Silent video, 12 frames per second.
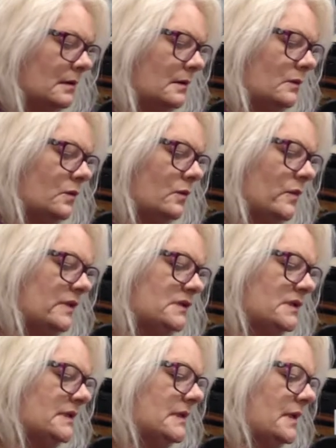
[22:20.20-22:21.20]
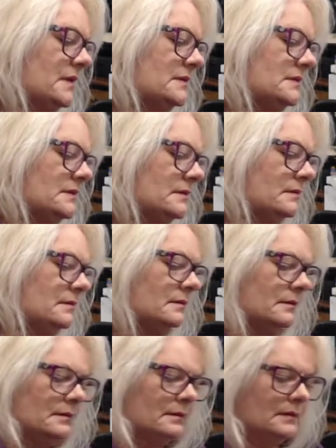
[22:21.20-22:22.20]
doing what she does.
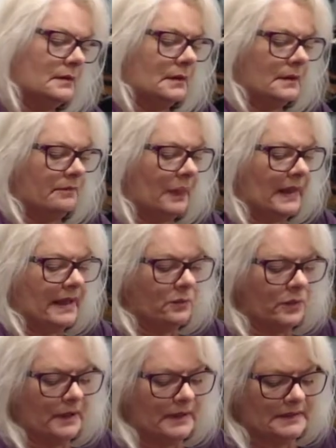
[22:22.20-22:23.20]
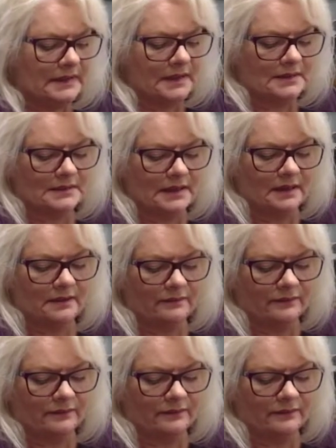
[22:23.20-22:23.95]
It really does give